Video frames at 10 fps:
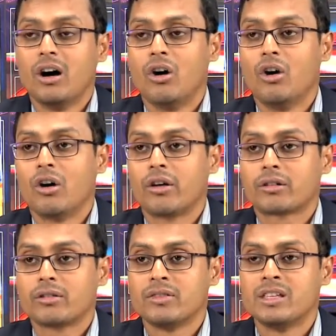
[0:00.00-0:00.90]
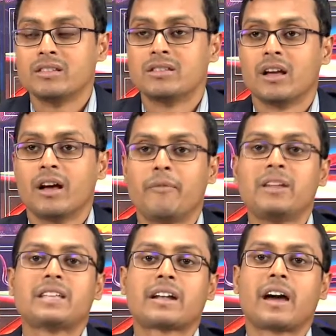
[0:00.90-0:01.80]
or this
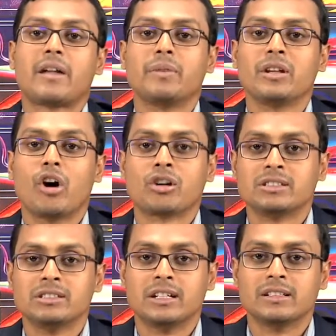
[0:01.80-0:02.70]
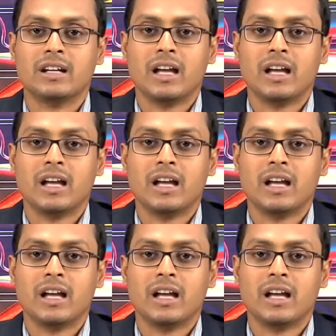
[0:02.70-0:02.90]
FischerCarbene oxygen,